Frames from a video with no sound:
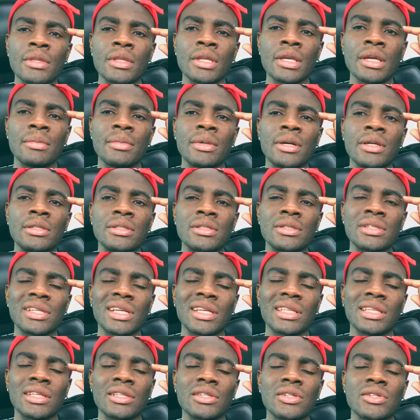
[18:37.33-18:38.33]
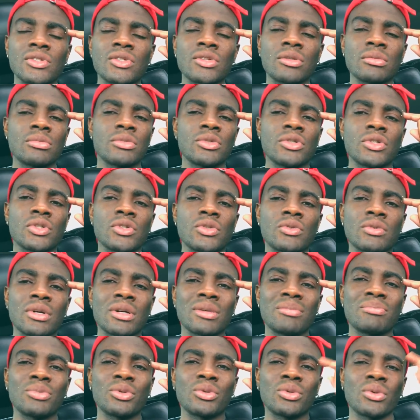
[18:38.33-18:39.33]
Yeah, man. So that is just something I just
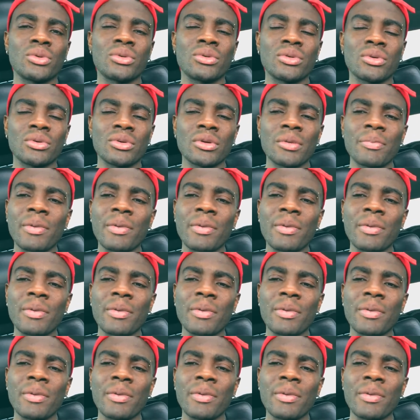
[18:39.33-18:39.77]
want to put out there.